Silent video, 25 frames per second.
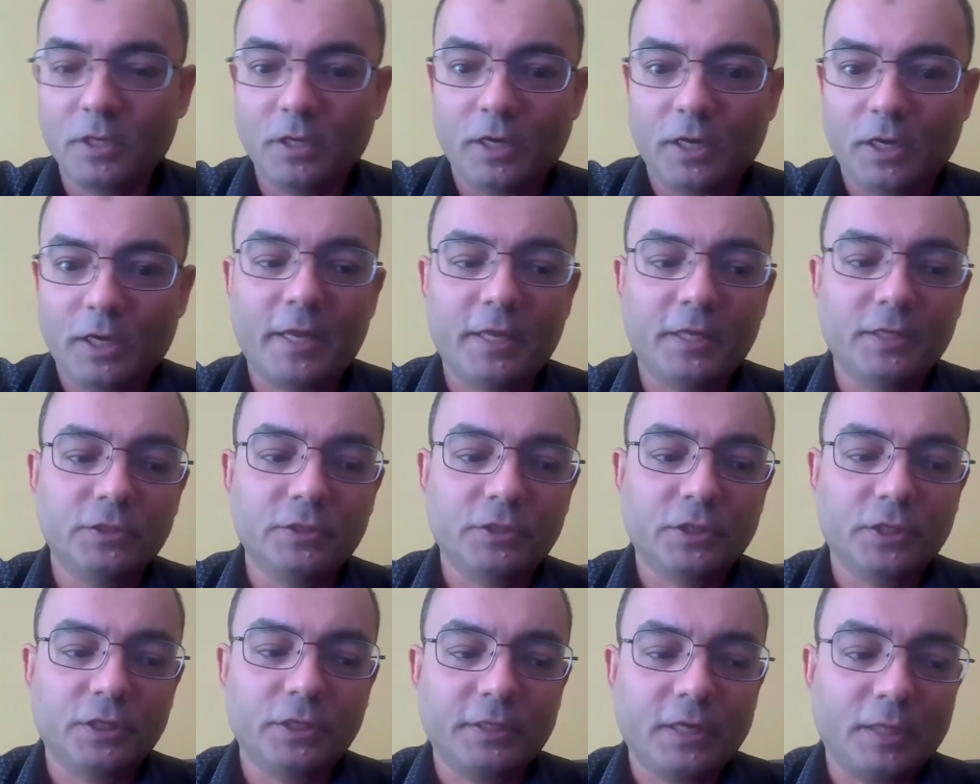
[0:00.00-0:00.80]

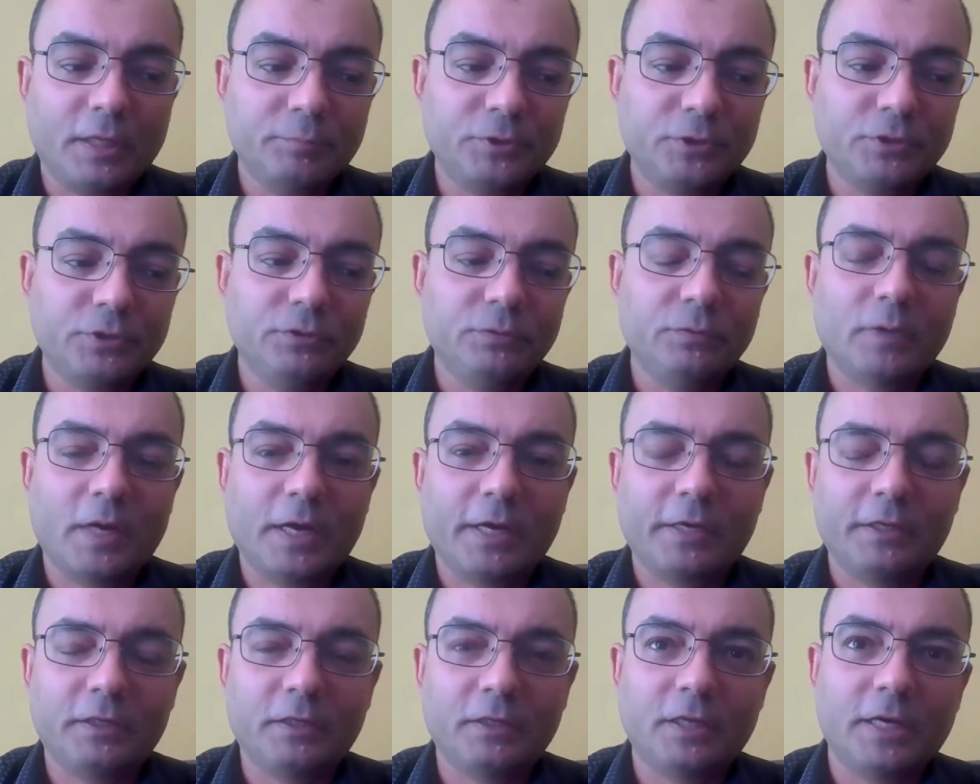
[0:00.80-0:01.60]
And it helps you
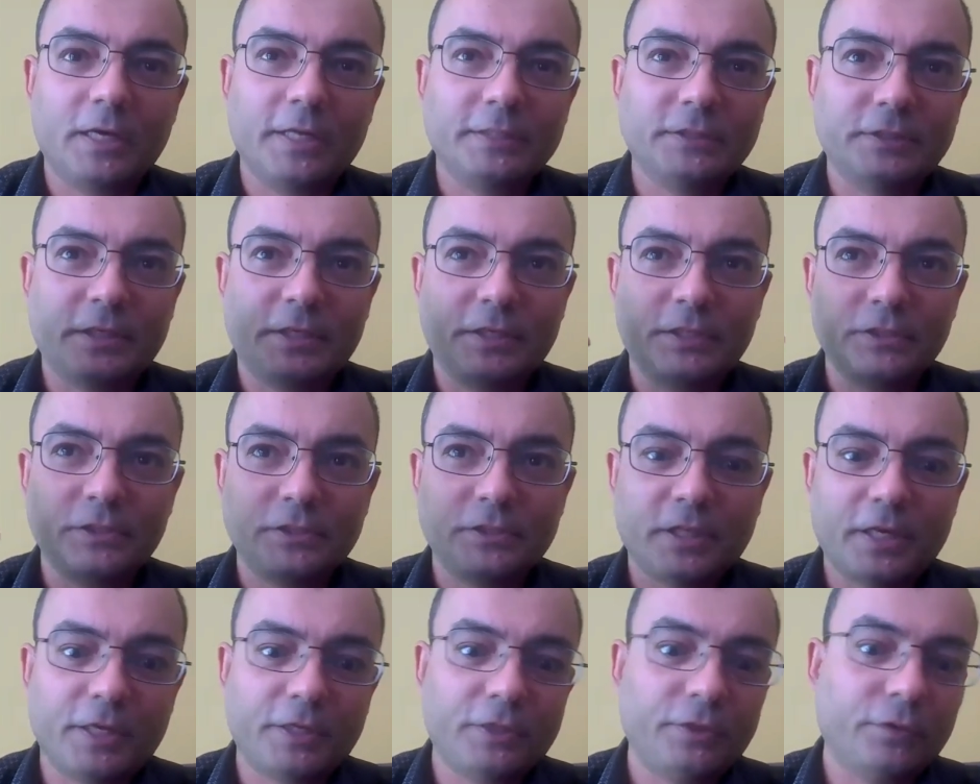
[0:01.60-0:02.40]
analyze and
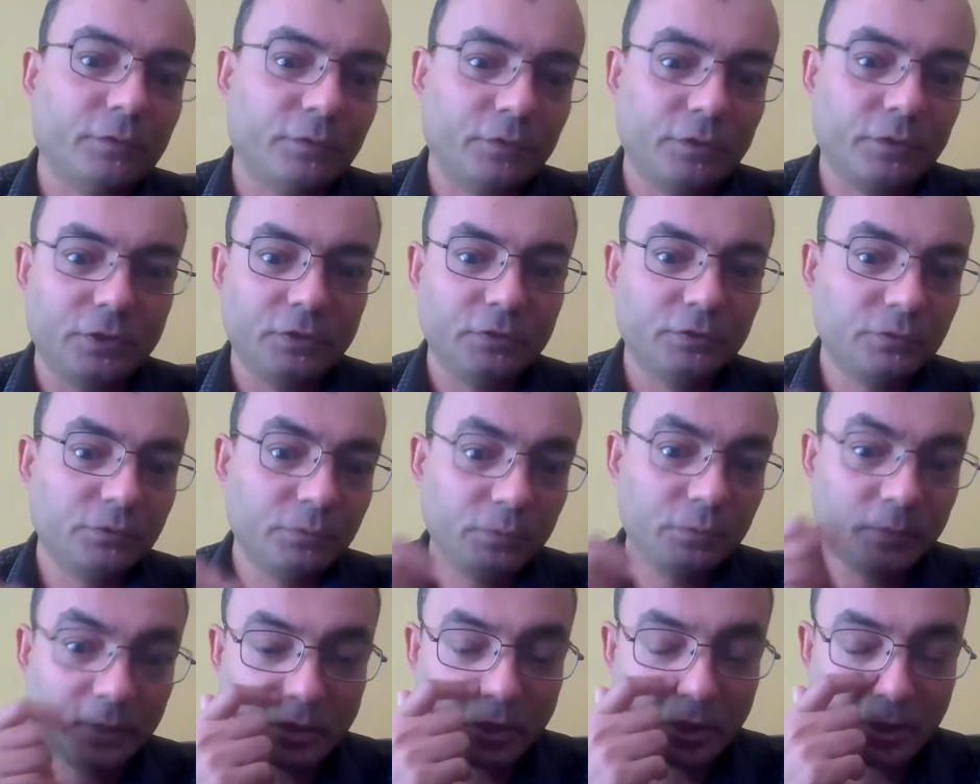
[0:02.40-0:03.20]
understand your
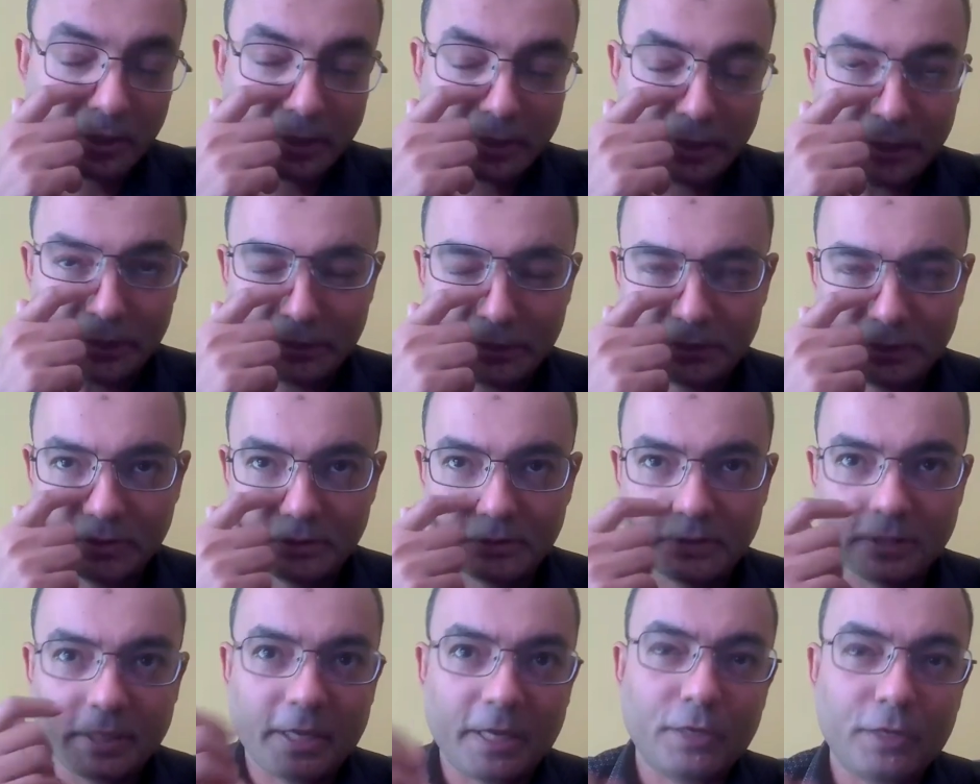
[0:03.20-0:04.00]
Twitter
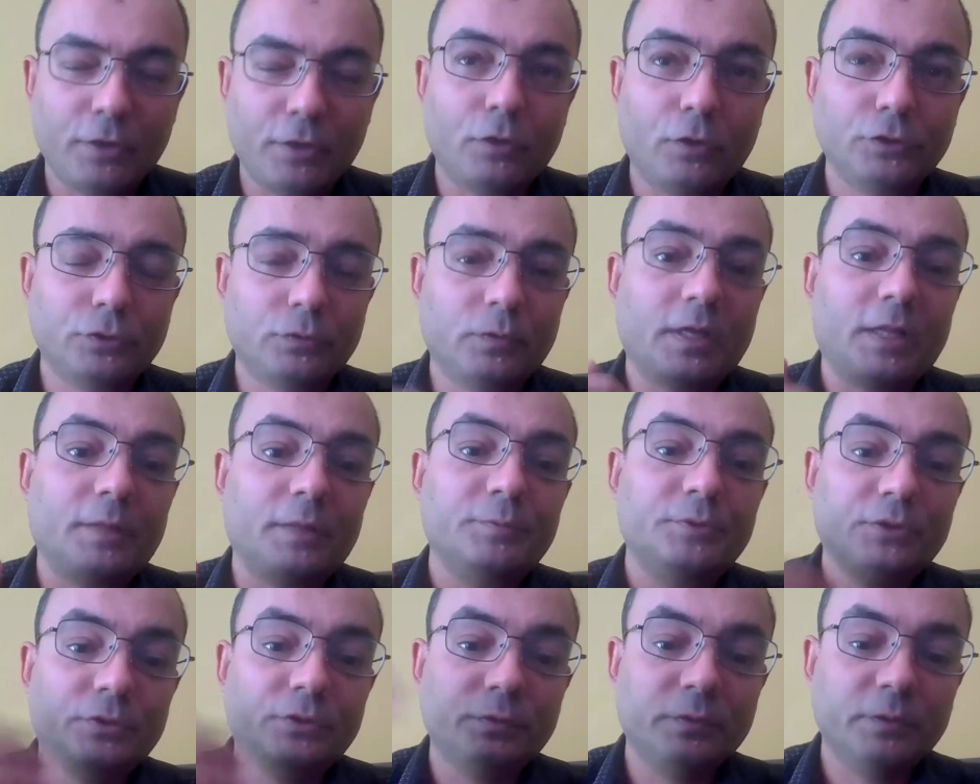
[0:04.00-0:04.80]
audience and also
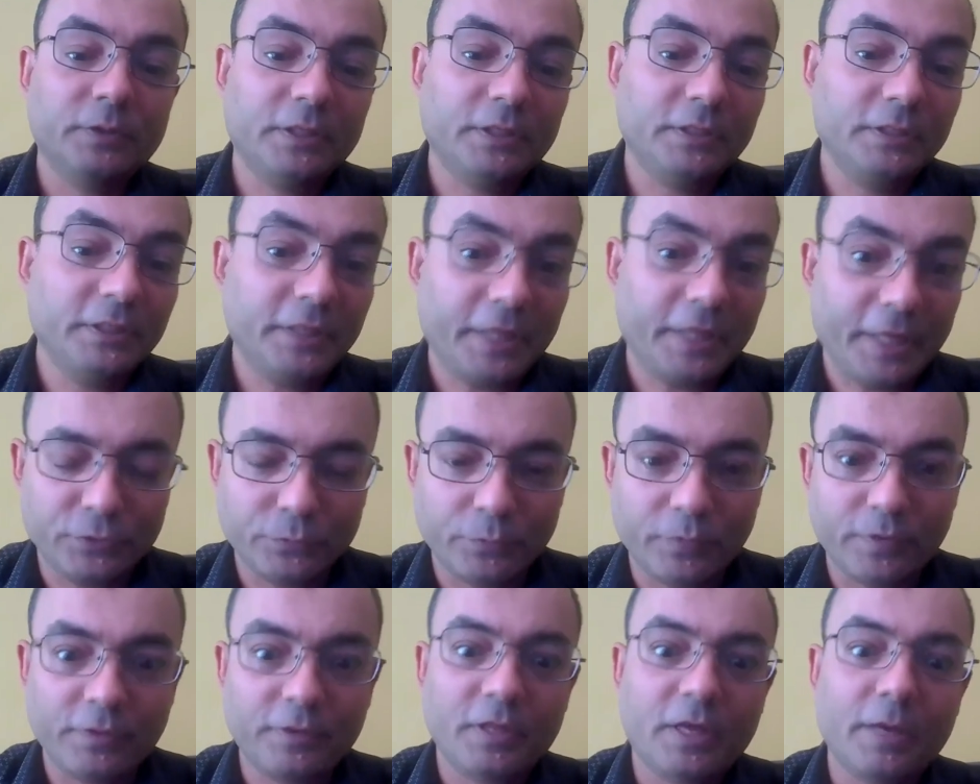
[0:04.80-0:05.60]
helps you
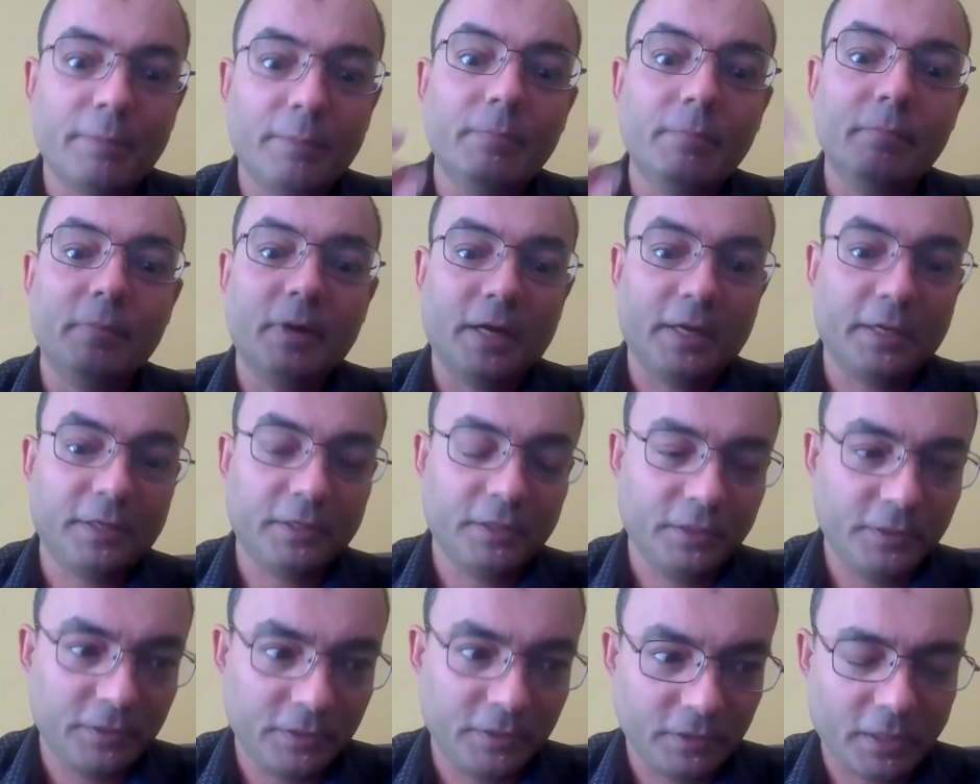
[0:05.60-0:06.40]
engage with them and,
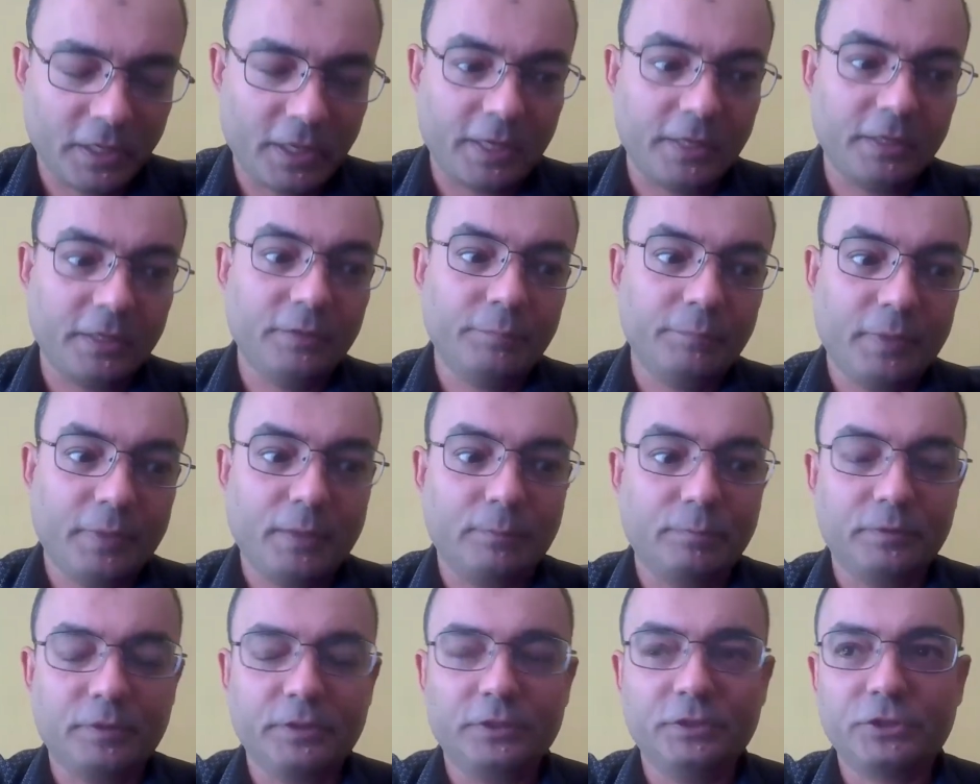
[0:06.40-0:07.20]
and
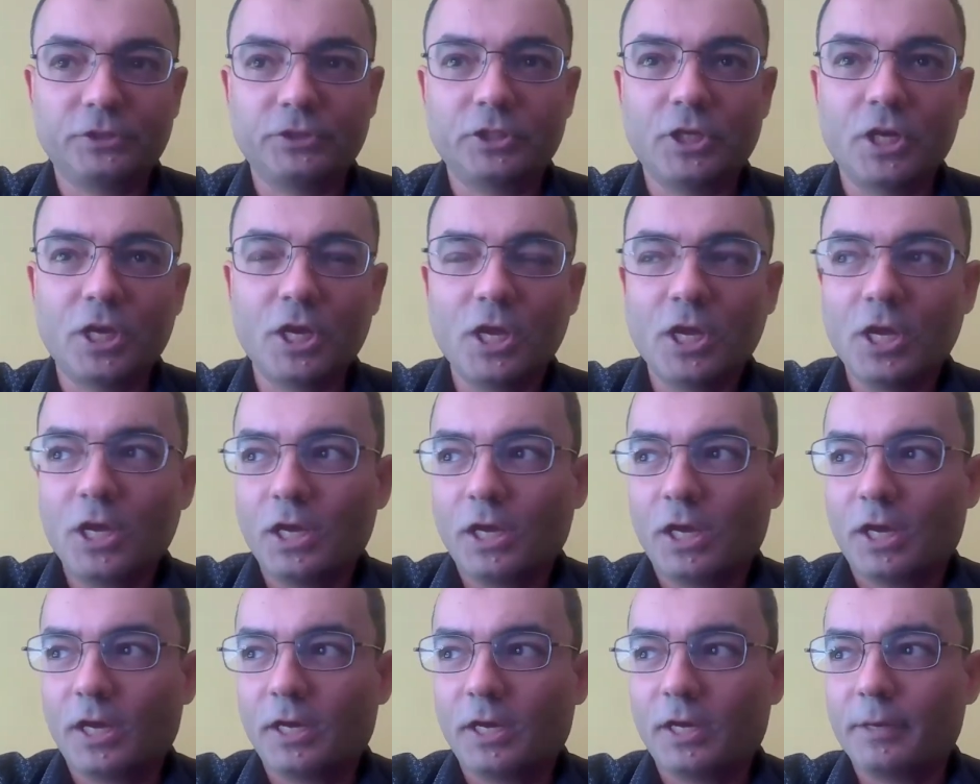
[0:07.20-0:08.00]
publish.
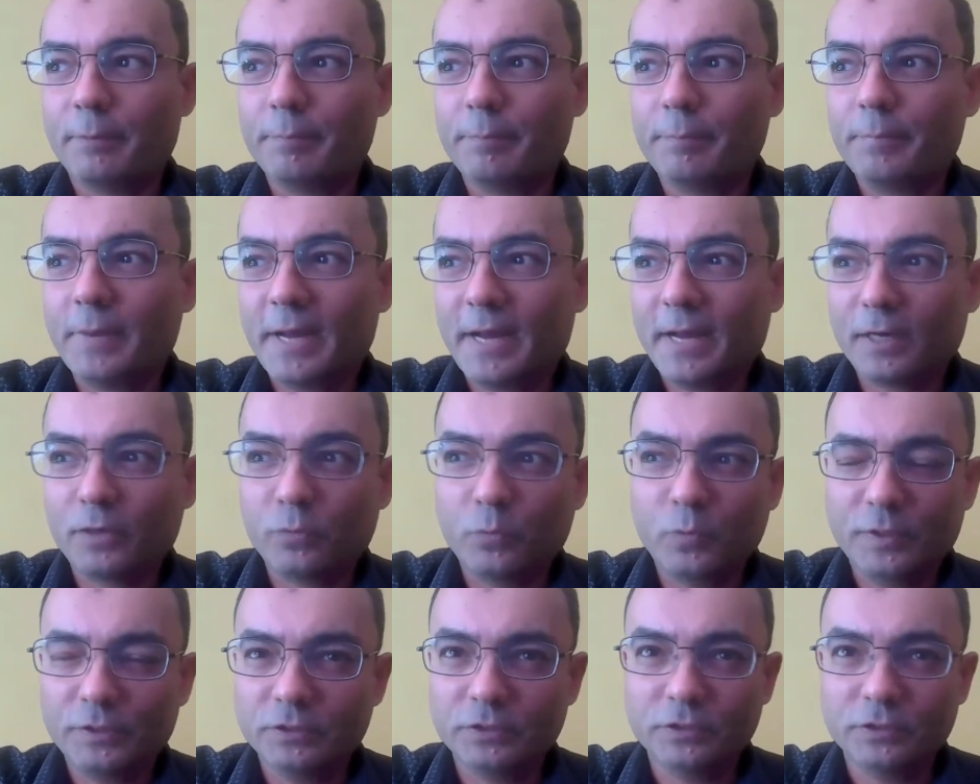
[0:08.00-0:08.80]
Uh, back